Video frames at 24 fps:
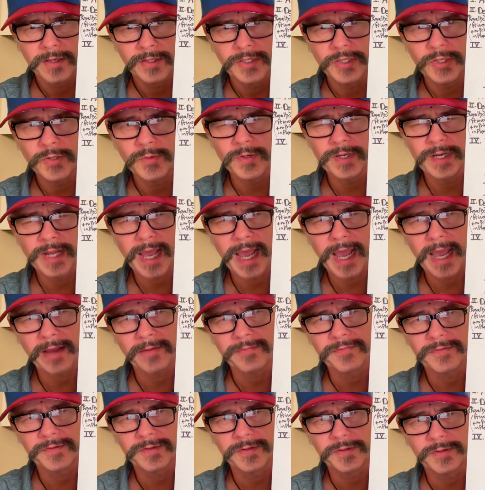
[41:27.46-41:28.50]
you would
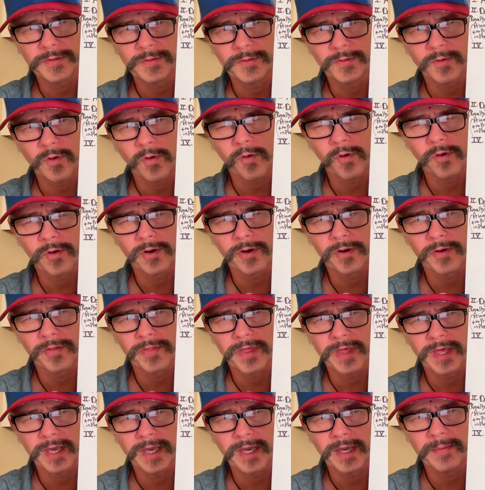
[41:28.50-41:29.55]
have to order
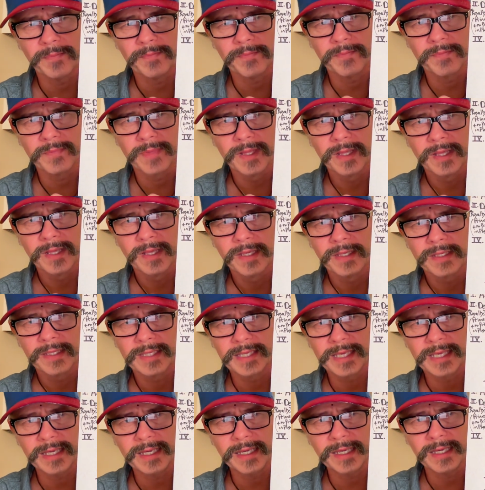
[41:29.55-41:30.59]
them
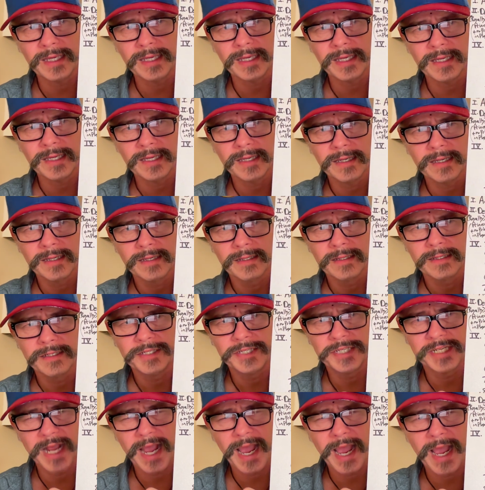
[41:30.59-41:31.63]
king,
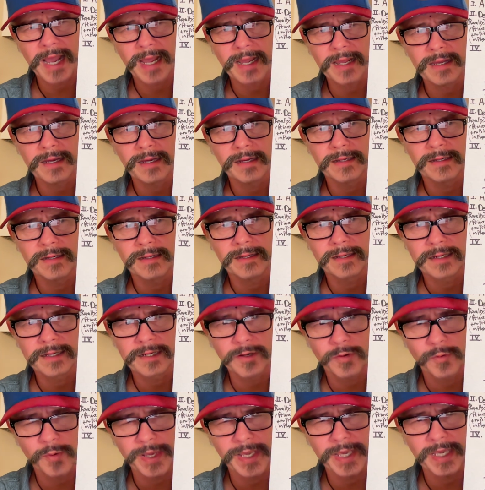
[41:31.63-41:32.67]
jack,
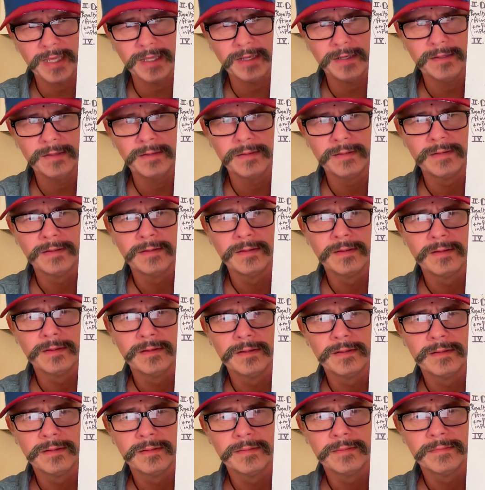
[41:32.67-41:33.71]
queen
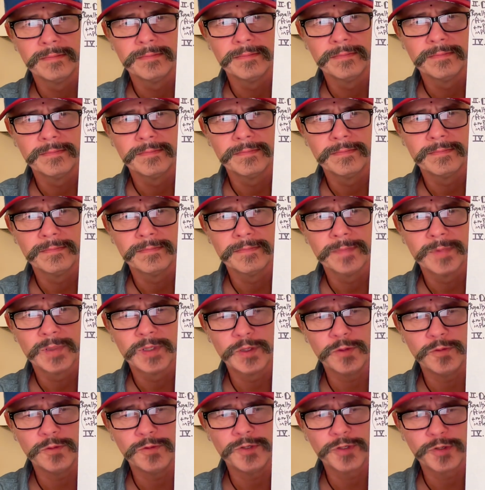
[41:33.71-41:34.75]

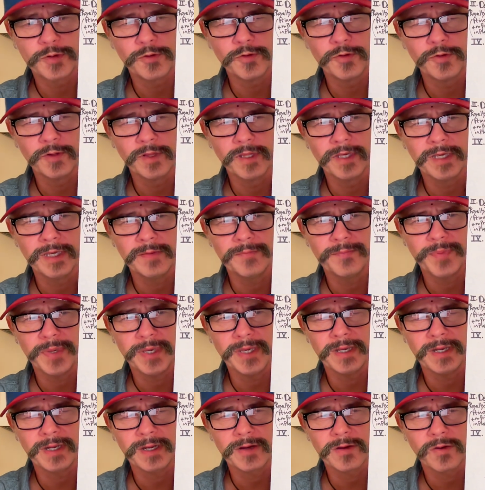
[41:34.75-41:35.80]
to truly
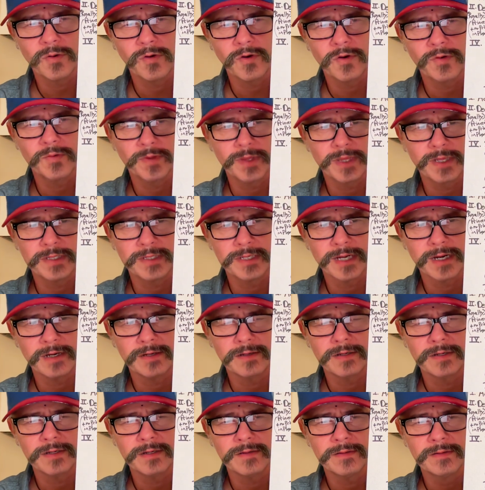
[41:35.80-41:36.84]
be in accord with the
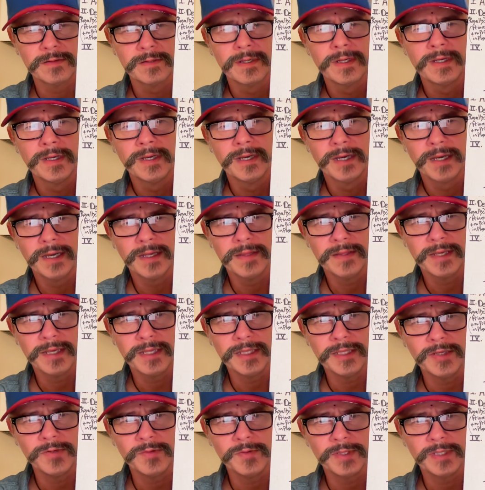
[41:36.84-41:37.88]
tarot. And
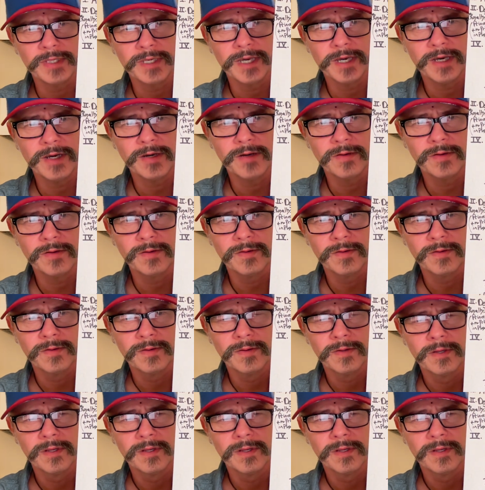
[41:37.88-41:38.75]
then you would go